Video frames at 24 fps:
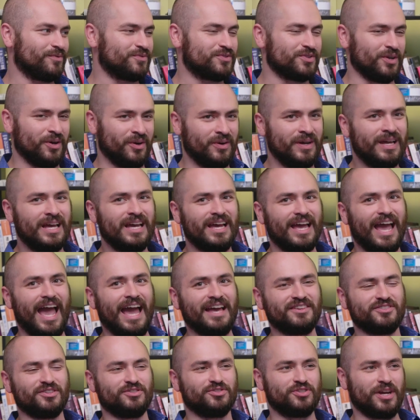So,
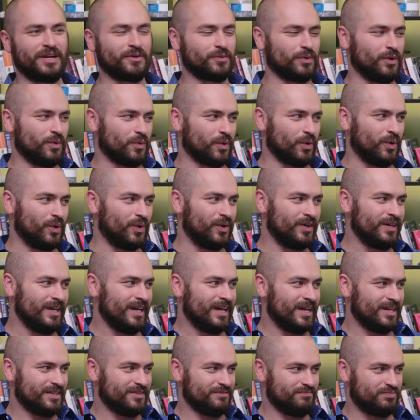as a general rule,
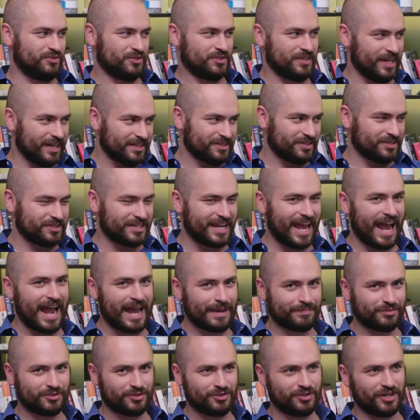stick to
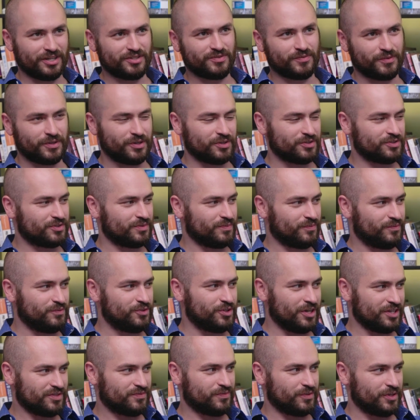caps just
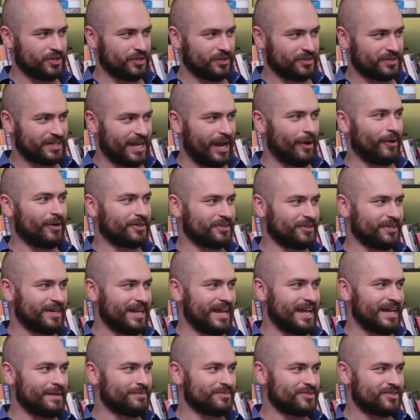for your character
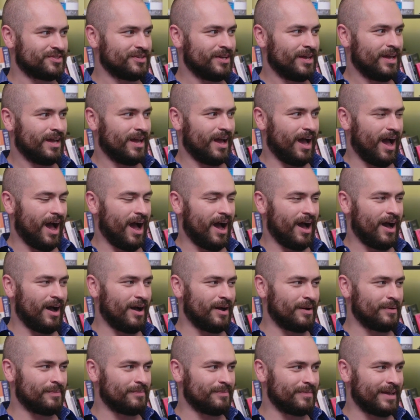names,
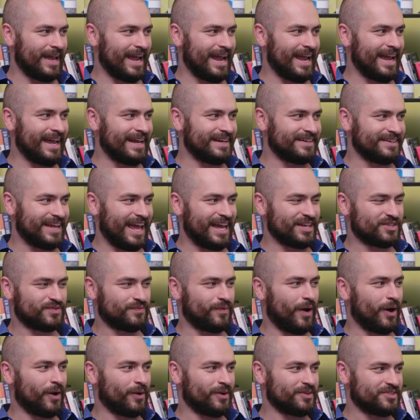and as
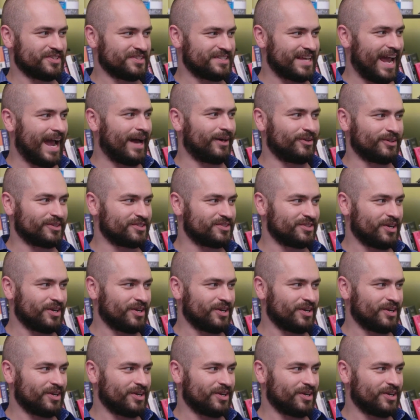far as italics and